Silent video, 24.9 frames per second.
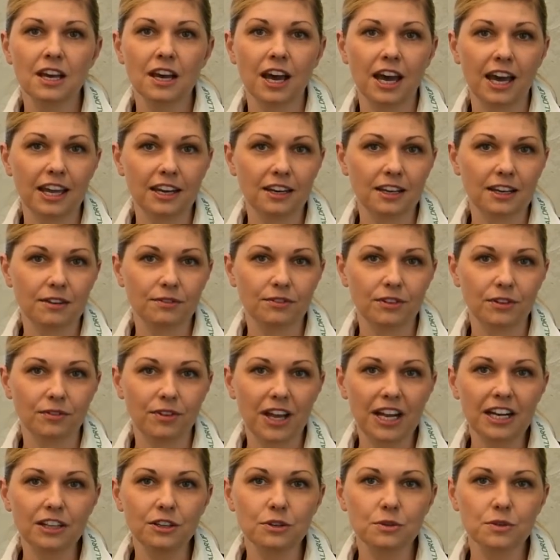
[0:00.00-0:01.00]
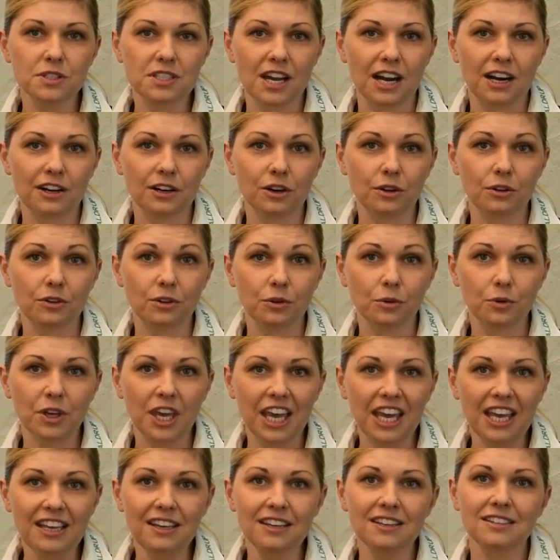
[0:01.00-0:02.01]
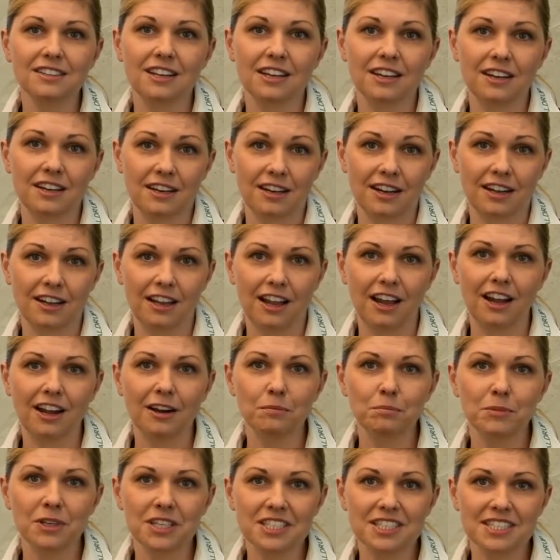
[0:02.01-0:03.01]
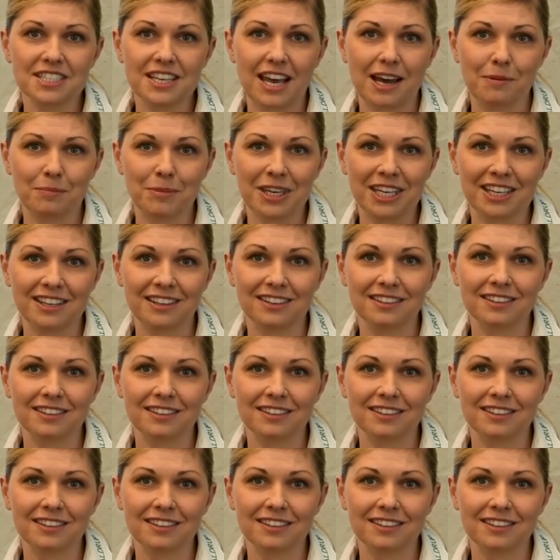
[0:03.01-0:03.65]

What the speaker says: and if the values are not okay, then an alarm is coming.